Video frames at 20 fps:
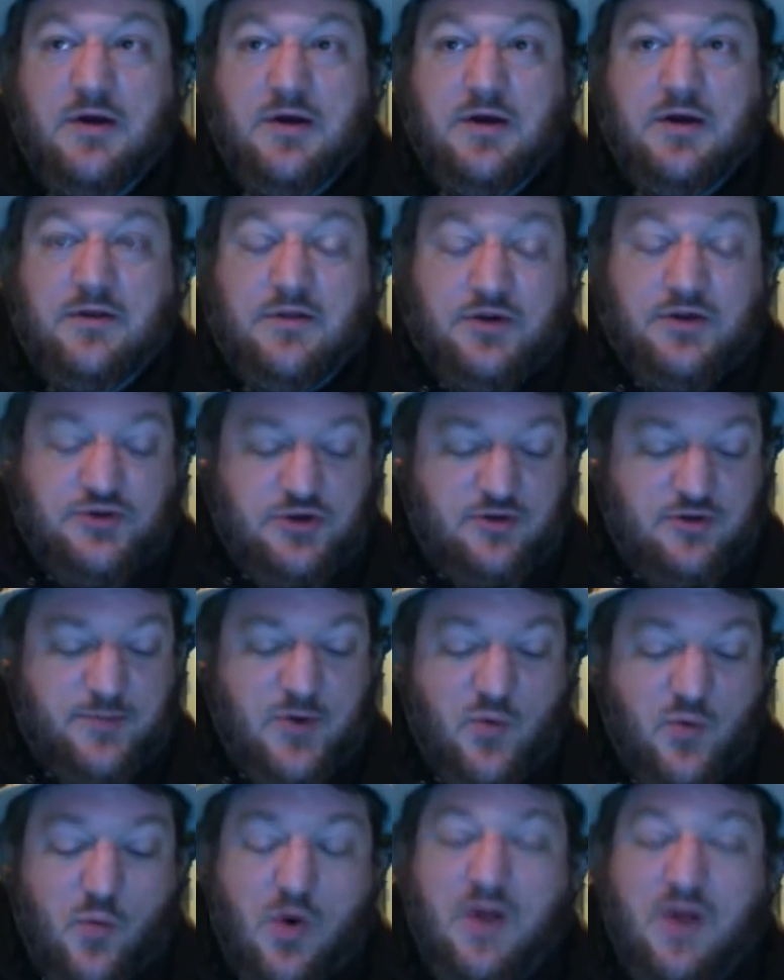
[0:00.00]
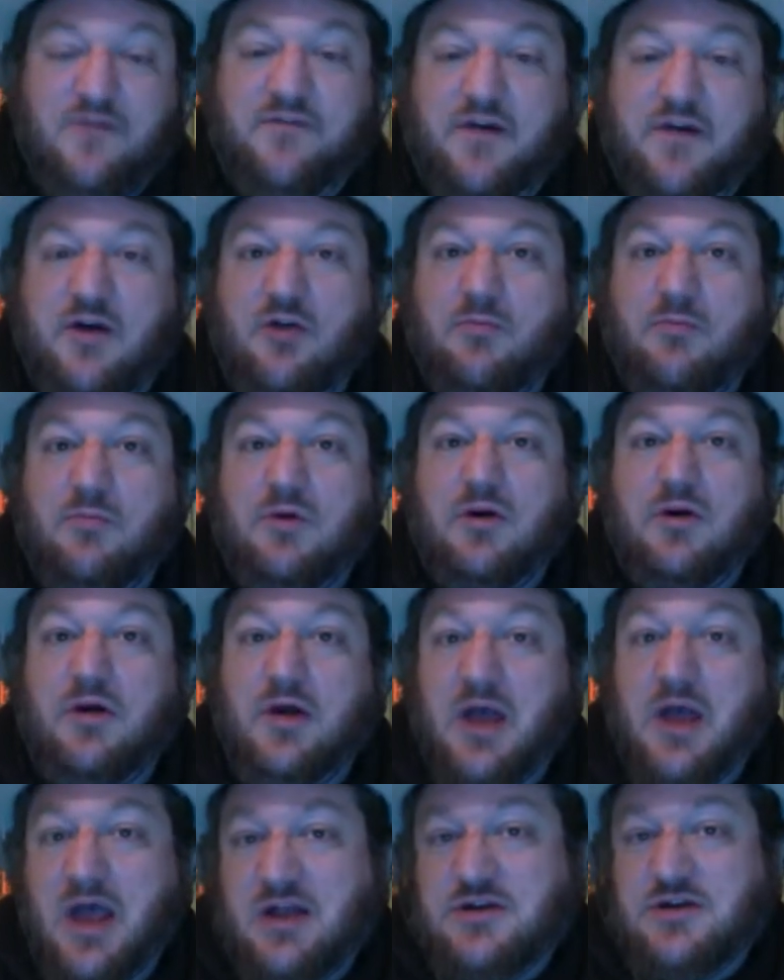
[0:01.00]
This should have been one film
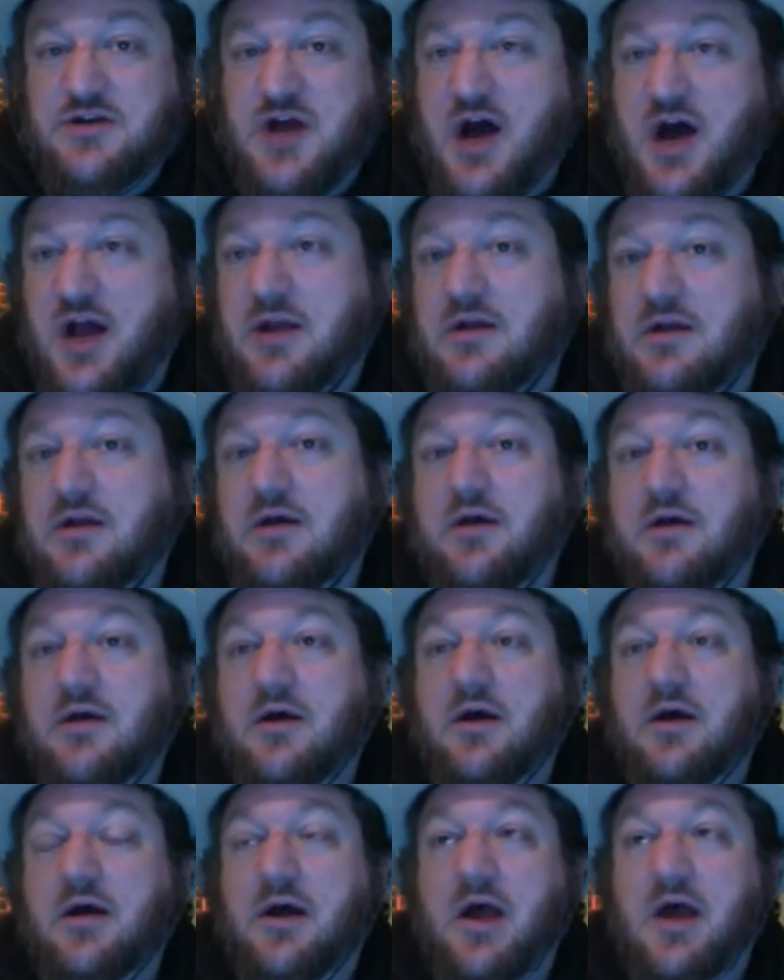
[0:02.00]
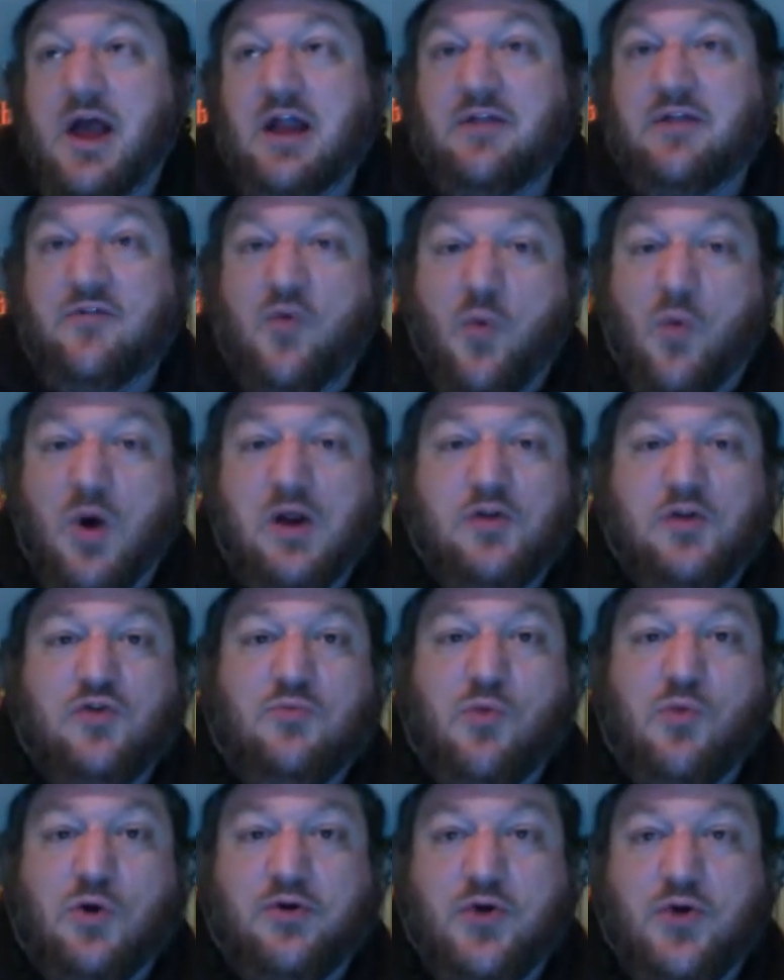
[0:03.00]
and done. And if you want to do
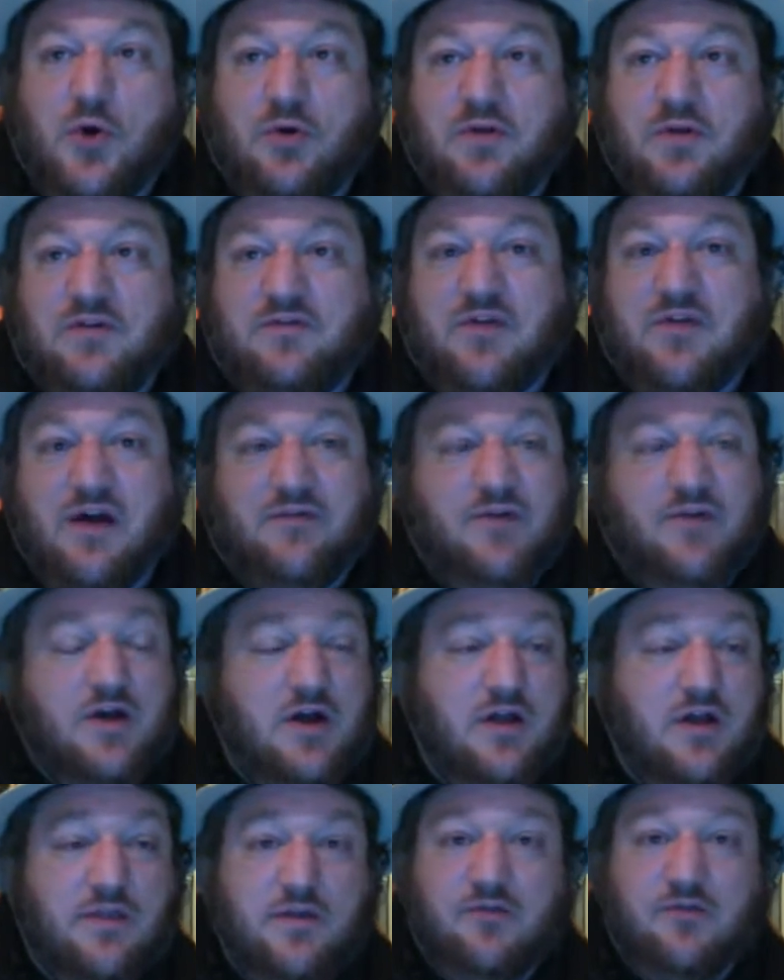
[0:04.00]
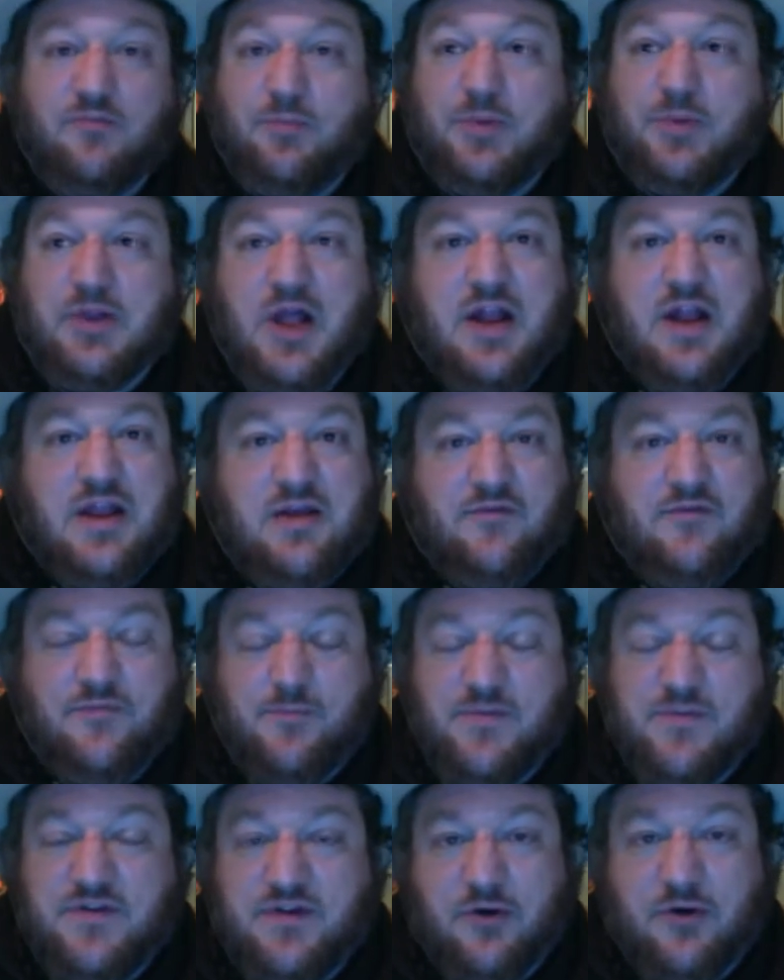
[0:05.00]
more Tolkien stuff, there's plenty
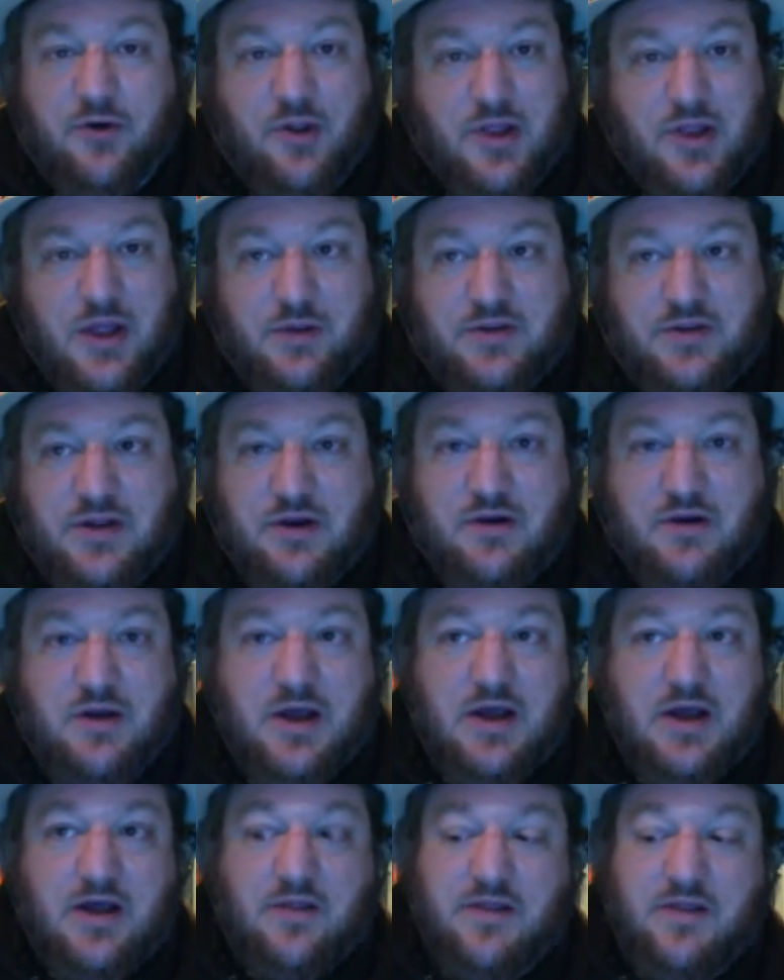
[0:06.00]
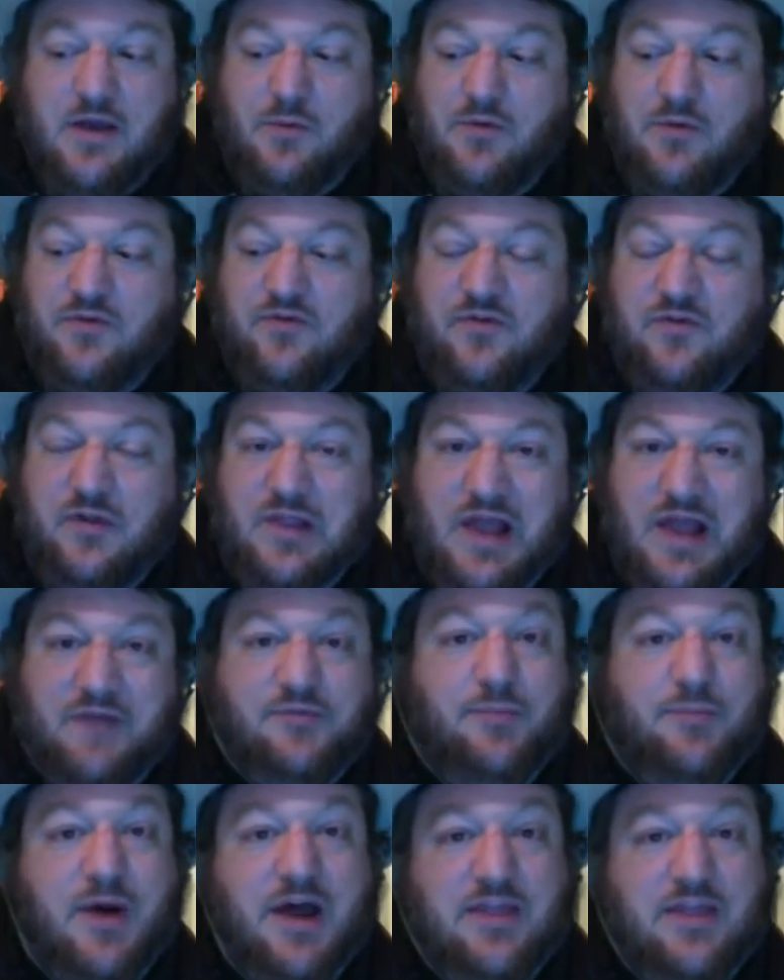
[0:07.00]
of material out there that was
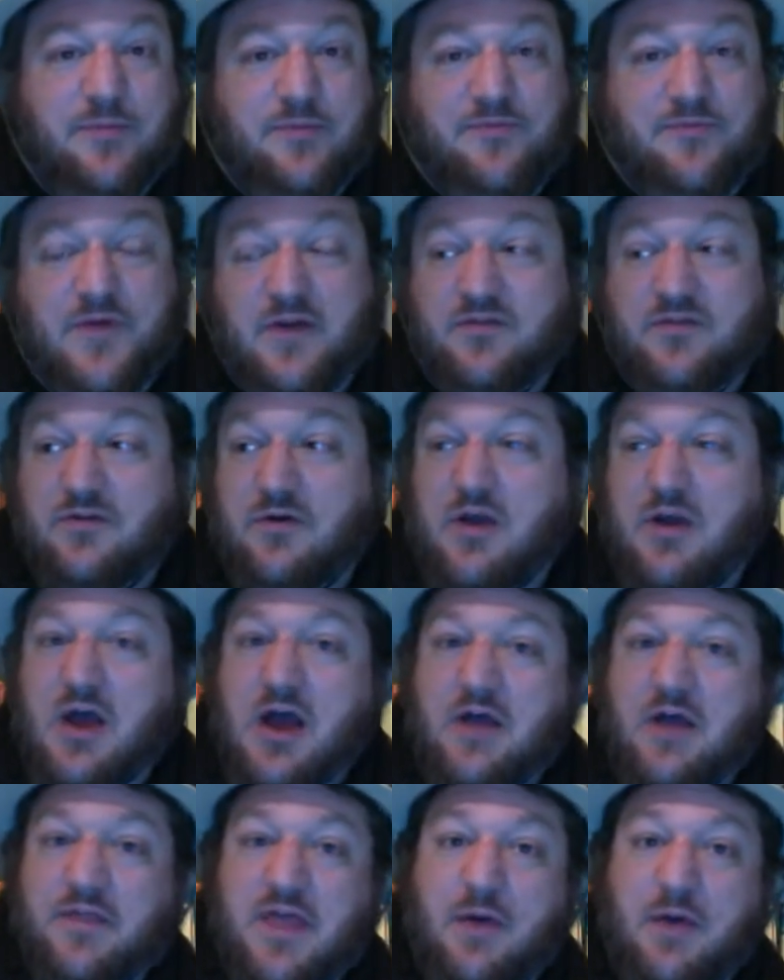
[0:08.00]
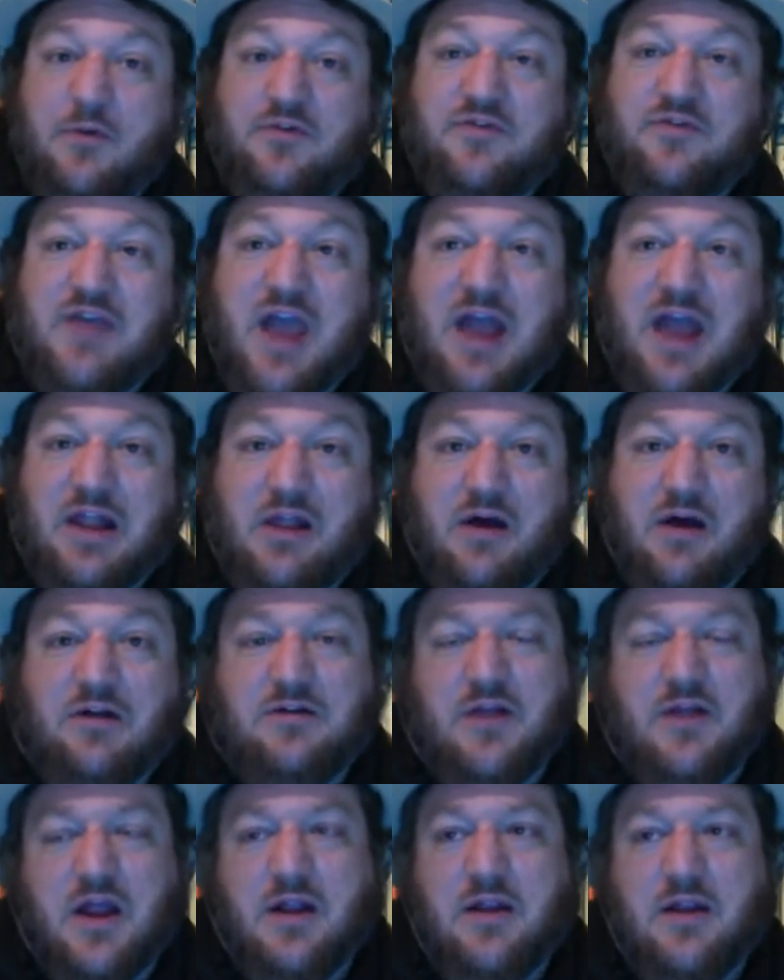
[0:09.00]
left by the professor, that was
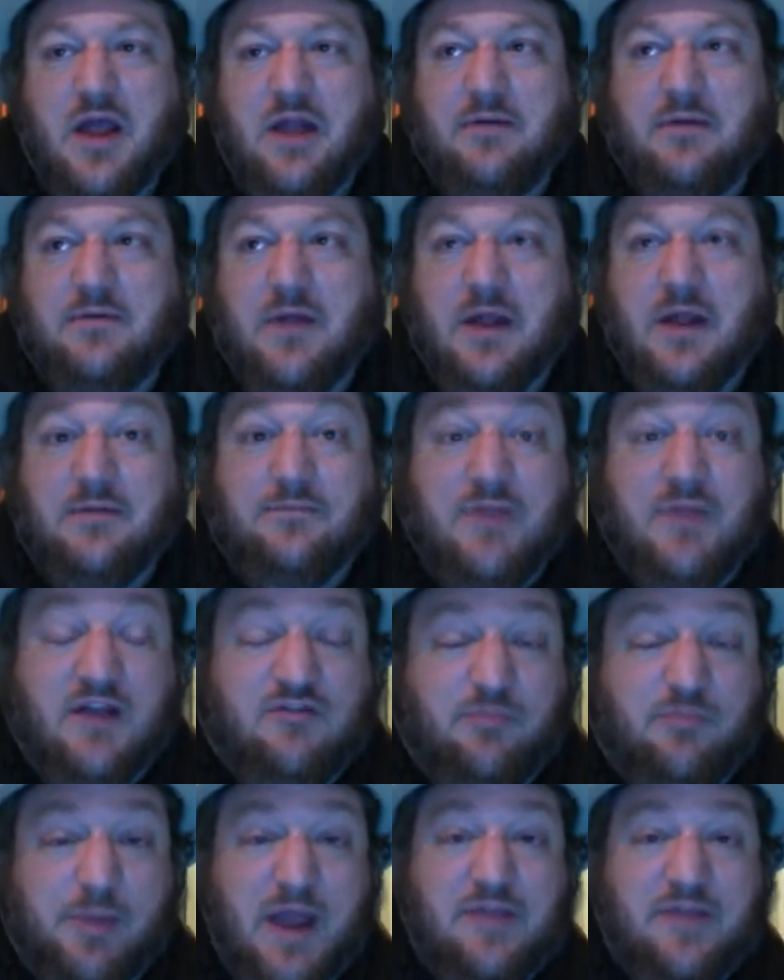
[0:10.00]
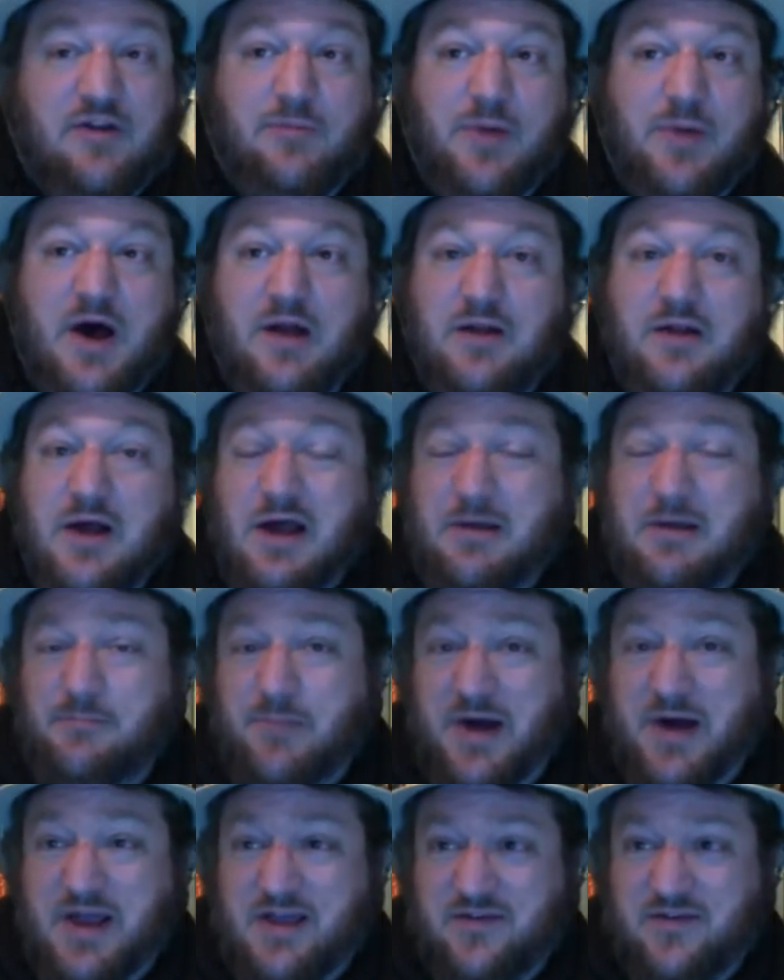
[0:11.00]
cataloged and, and, and expanded upon
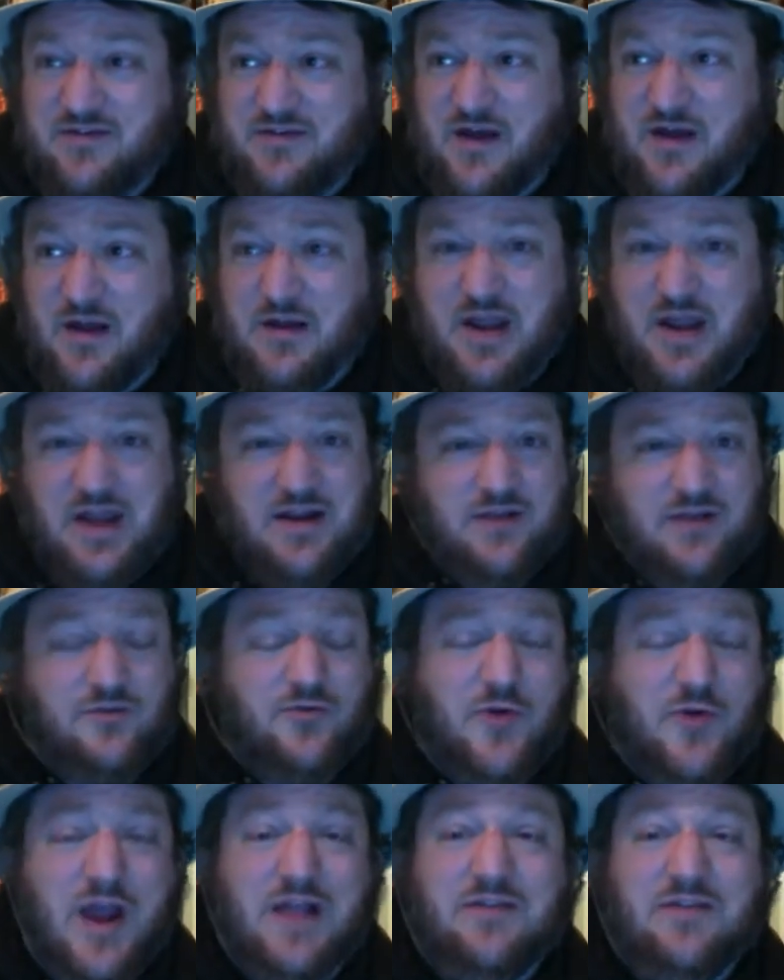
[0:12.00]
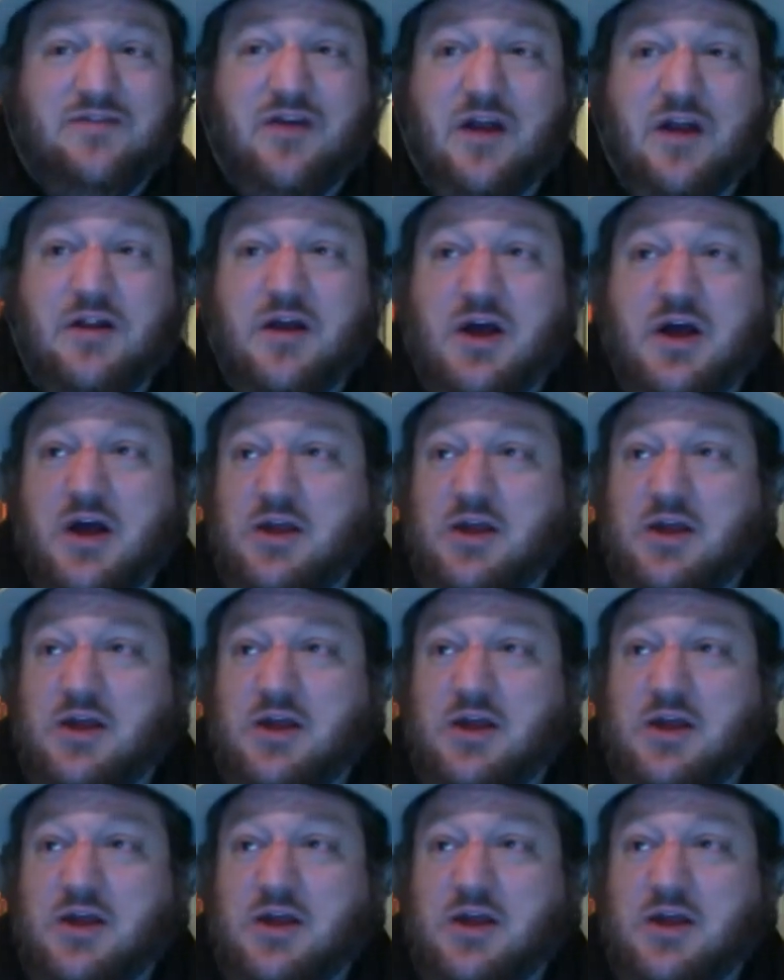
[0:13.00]
by his son and his grandson.